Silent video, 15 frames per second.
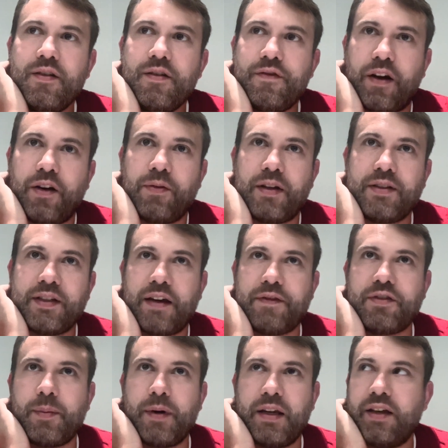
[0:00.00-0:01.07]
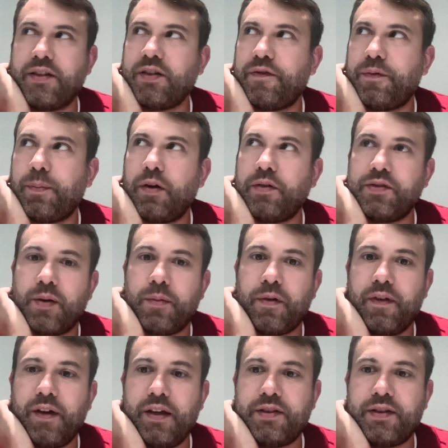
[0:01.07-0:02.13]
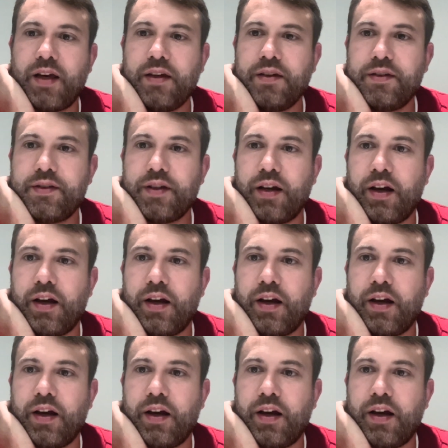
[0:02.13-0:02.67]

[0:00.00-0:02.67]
fundraising, have some ideas about some of these things